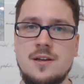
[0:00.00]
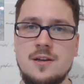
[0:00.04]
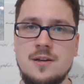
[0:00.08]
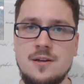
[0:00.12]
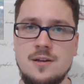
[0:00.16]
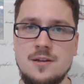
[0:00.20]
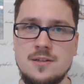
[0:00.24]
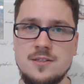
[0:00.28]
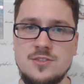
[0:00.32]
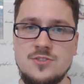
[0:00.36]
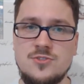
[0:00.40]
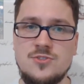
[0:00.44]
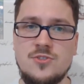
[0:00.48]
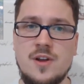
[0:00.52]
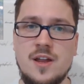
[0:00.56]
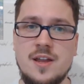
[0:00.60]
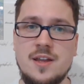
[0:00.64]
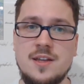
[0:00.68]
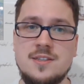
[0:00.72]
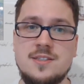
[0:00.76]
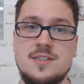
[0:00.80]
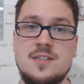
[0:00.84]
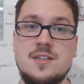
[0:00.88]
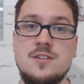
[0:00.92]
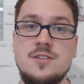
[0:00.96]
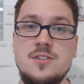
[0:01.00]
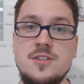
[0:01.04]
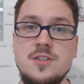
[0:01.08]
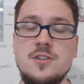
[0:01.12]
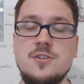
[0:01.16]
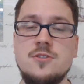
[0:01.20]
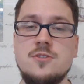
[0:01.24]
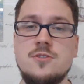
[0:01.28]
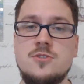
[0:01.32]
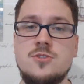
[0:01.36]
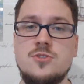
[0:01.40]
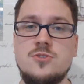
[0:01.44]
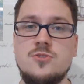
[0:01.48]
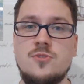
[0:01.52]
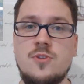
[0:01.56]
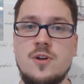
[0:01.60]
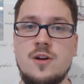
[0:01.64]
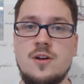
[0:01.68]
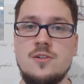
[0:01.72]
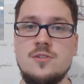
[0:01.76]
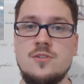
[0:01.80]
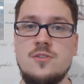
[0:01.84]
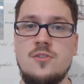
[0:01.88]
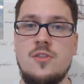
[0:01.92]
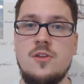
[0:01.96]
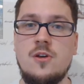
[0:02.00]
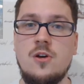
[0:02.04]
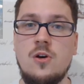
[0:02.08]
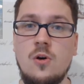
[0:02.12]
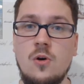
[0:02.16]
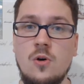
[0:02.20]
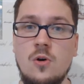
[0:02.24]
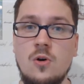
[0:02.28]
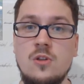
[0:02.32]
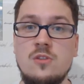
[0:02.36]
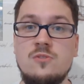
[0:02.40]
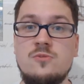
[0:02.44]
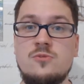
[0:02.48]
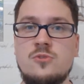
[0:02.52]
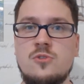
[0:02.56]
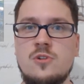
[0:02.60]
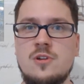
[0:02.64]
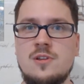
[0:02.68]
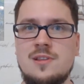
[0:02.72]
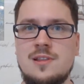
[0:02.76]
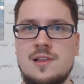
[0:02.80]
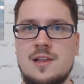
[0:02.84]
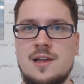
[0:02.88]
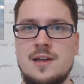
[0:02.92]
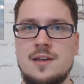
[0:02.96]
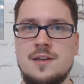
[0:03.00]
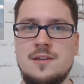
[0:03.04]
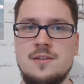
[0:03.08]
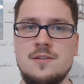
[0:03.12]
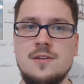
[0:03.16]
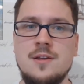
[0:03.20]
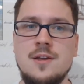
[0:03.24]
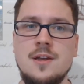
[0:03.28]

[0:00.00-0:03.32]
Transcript: strikes continued throughout the whole front line.